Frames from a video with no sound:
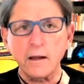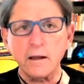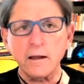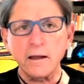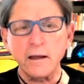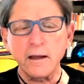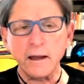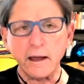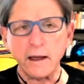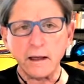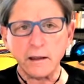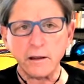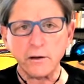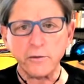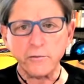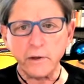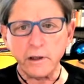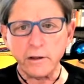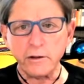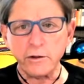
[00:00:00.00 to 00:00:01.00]
Then
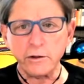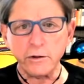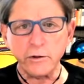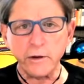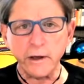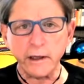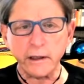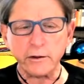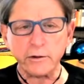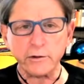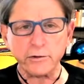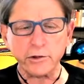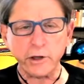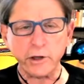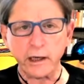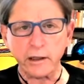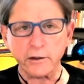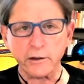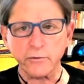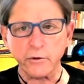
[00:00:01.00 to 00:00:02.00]
we do inner
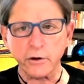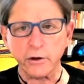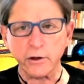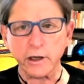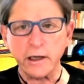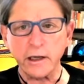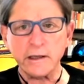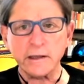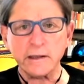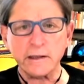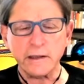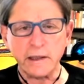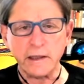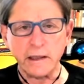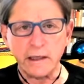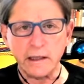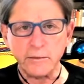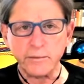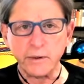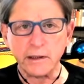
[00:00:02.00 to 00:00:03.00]
child work,
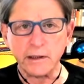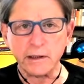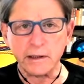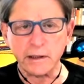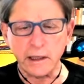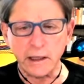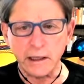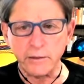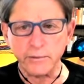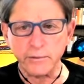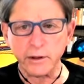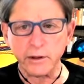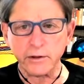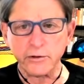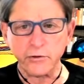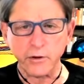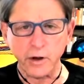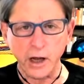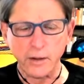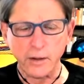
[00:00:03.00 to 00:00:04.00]
deep, deep
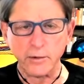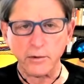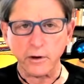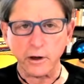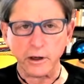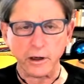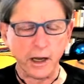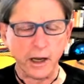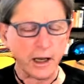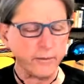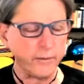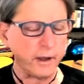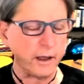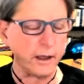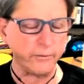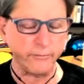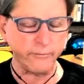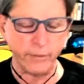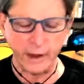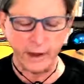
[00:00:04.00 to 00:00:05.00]
trauma work. I
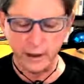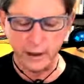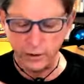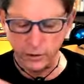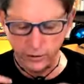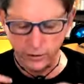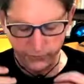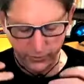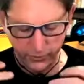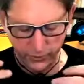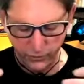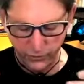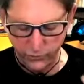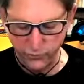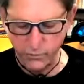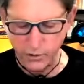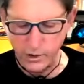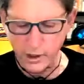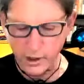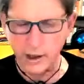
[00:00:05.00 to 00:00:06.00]
mean, bent over
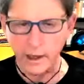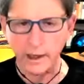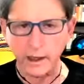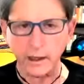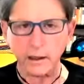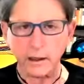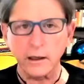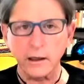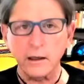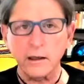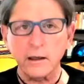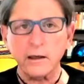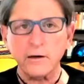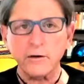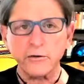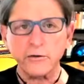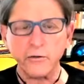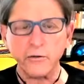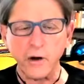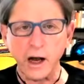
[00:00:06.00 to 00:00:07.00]
crying,
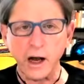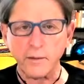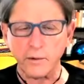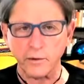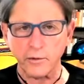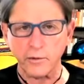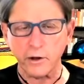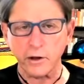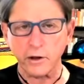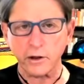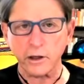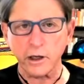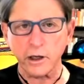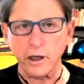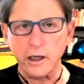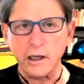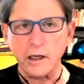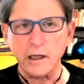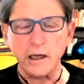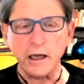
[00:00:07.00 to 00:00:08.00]
trauma work
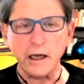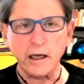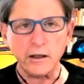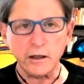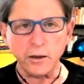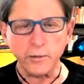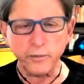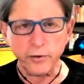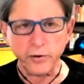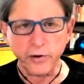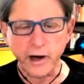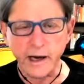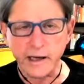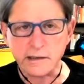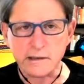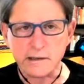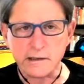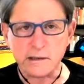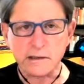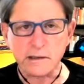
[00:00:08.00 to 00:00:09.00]
in the
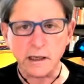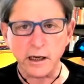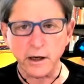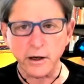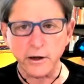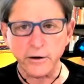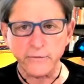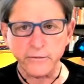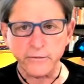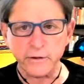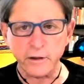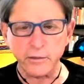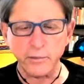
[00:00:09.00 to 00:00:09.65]
presence of the